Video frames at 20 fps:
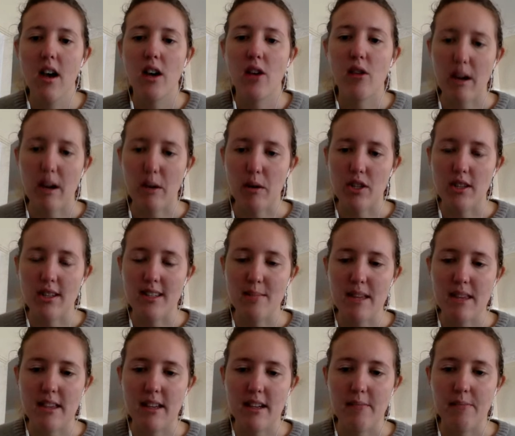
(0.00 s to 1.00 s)
Great question,
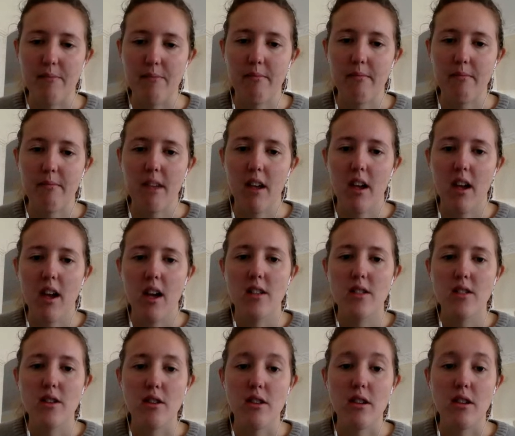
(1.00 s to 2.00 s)
Samantha.
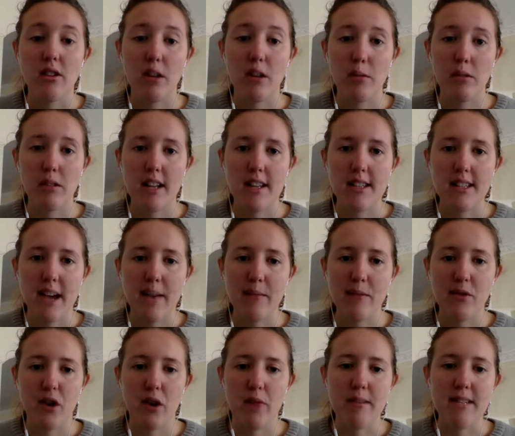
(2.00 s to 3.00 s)
So the Global
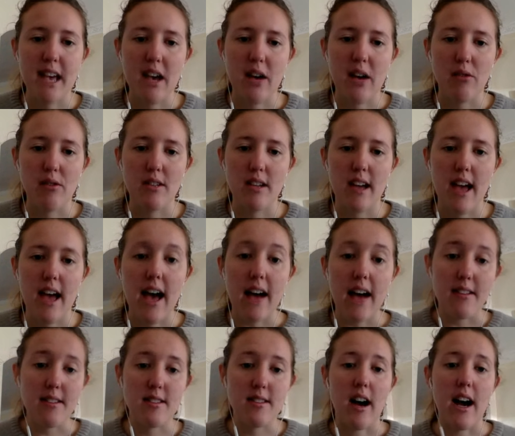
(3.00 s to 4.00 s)
Landscapes Forum is held
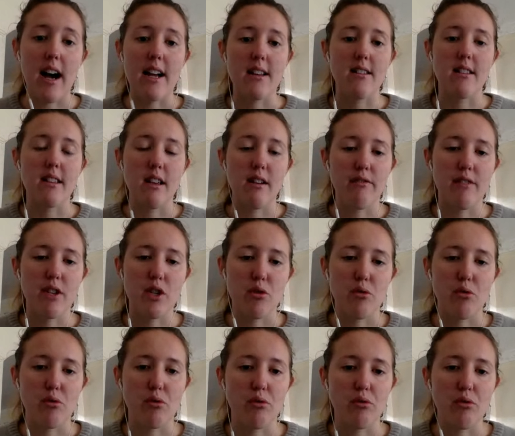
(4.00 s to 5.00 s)
outside the
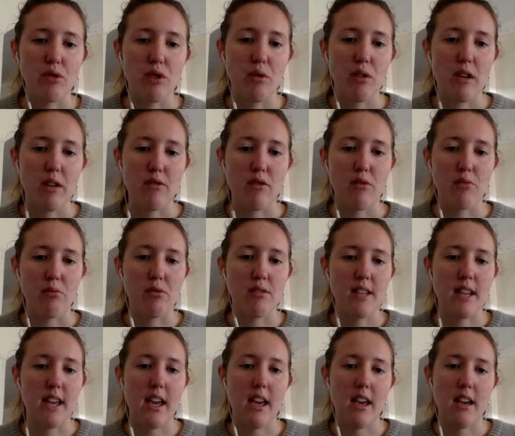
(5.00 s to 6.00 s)
official
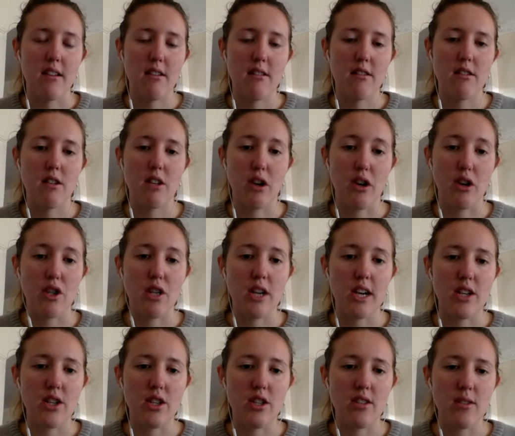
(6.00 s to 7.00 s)
UNFCCC
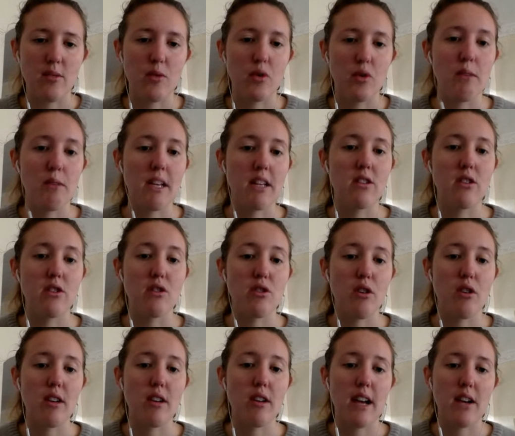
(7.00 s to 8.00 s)
negotiations, which means you
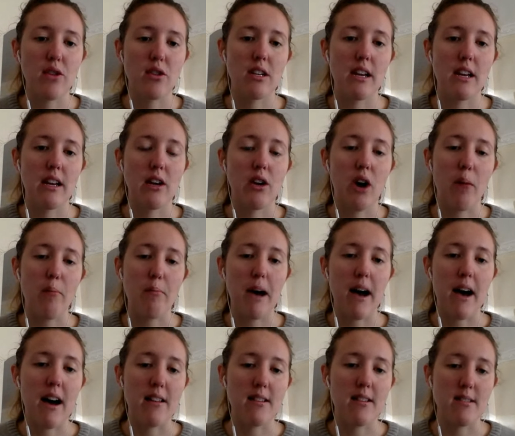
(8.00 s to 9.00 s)
don't actually need a COP
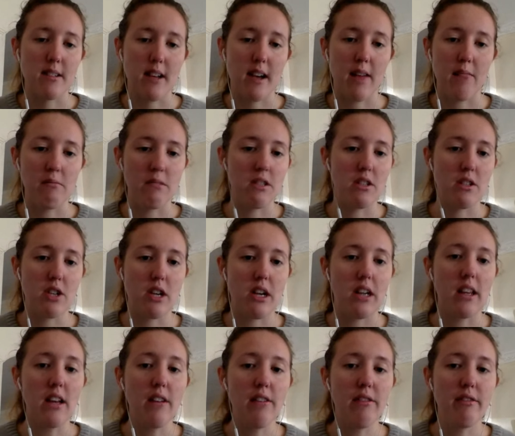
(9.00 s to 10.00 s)
pass to come to
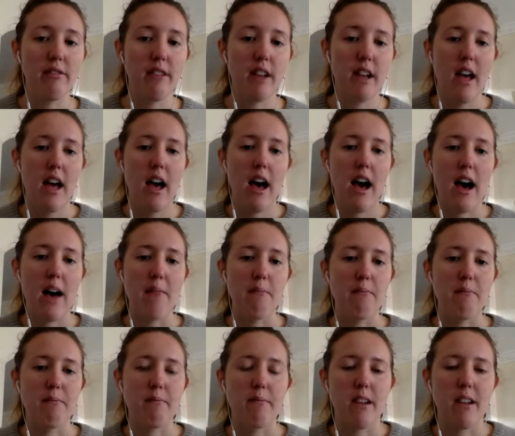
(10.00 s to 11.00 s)
GLF.
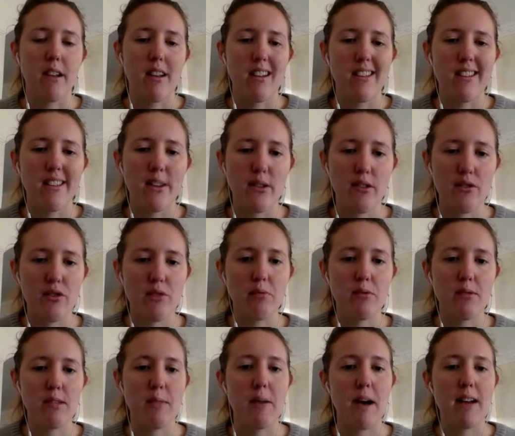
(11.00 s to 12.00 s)

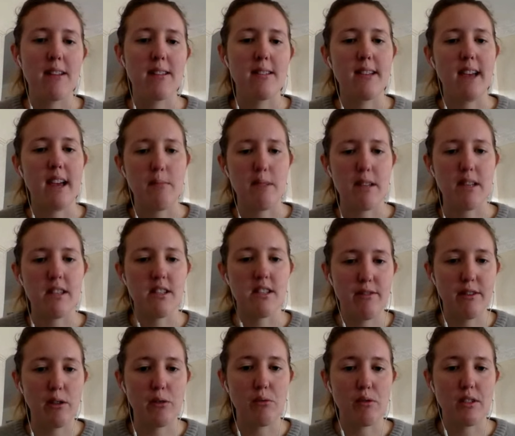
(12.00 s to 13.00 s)
UNFCCC passes can be
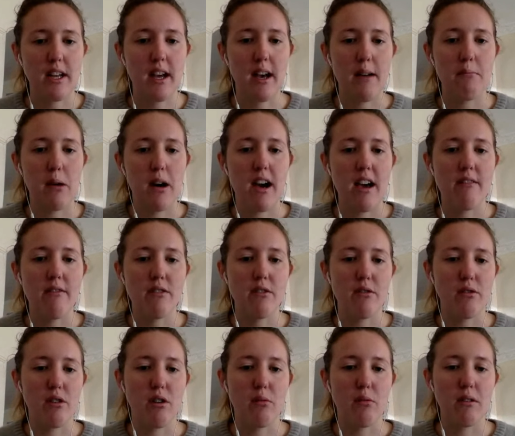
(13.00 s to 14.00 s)
difficult to come by if
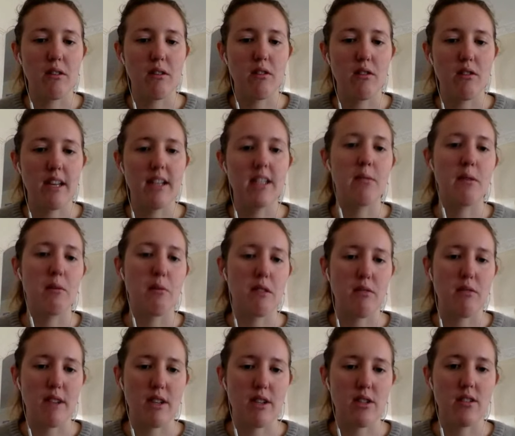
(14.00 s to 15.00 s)
you need to be with
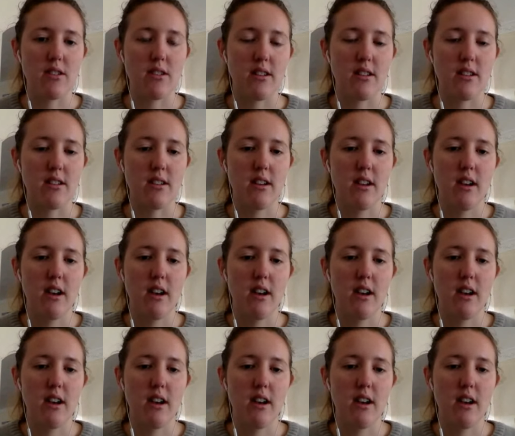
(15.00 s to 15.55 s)
a registered